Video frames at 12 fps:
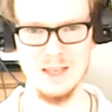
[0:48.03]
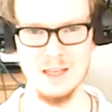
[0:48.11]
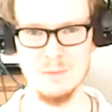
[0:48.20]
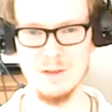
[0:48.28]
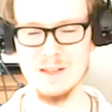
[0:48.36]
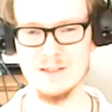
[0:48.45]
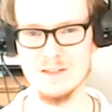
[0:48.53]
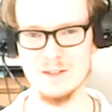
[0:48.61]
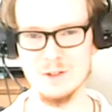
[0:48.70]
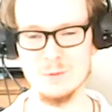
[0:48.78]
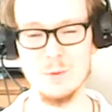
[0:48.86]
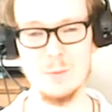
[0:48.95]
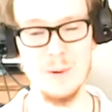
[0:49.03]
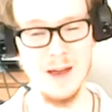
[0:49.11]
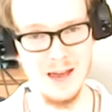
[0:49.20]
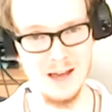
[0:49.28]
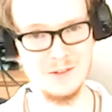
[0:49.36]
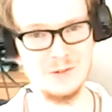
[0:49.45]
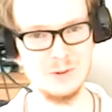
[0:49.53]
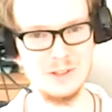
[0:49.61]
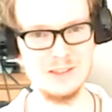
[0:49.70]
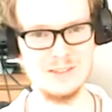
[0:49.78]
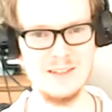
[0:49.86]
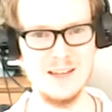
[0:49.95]
It means that you prepare to an
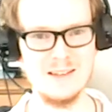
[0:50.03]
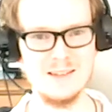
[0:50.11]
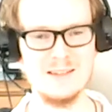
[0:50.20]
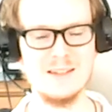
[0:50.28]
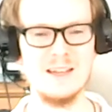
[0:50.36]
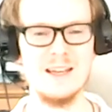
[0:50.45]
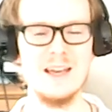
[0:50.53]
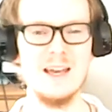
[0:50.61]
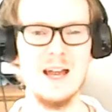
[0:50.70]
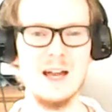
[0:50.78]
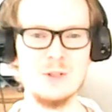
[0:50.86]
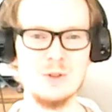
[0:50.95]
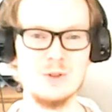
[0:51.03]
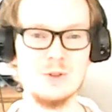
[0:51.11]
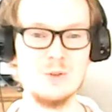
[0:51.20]
extent and you